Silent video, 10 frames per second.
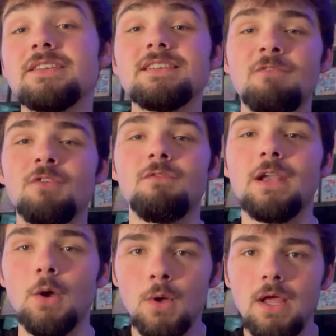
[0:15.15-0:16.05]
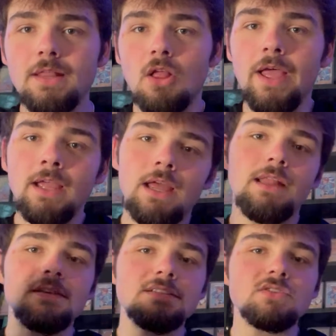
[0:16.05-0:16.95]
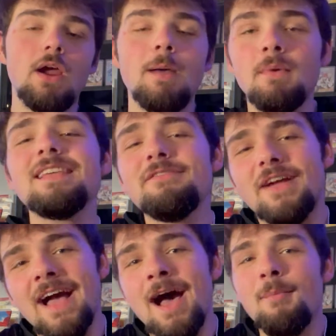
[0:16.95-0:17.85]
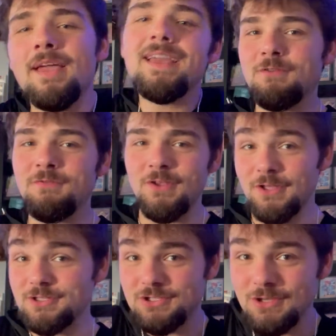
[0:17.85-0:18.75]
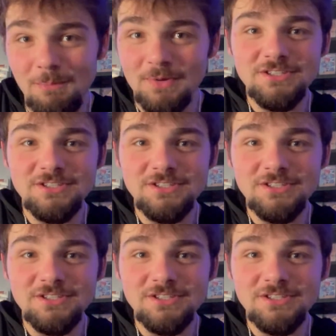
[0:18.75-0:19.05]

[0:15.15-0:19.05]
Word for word: excited for the video? Hit the like, hit the subscribe, leave a comment. If you're feeling super